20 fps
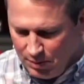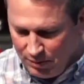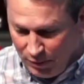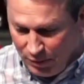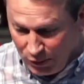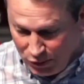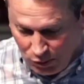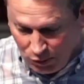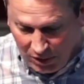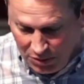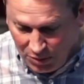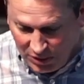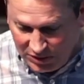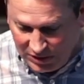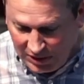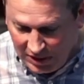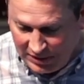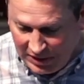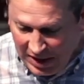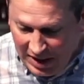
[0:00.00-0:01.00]
Verse 23
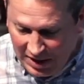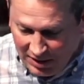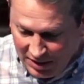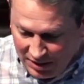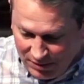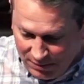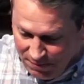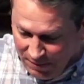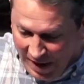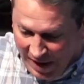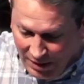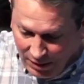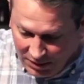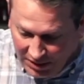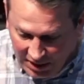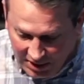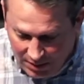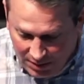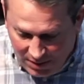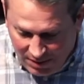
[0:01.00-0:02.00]
says, this final
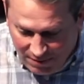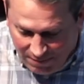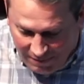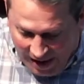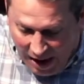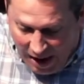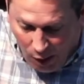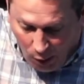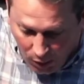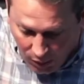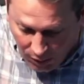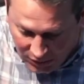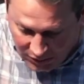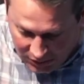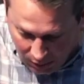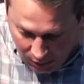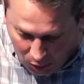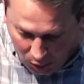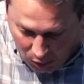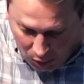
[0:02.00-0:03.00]
kingdom devours
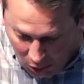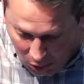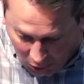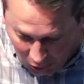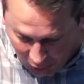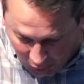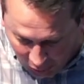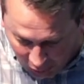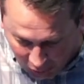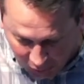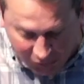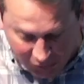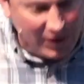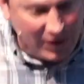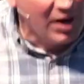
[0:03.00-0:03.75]
the whole earth,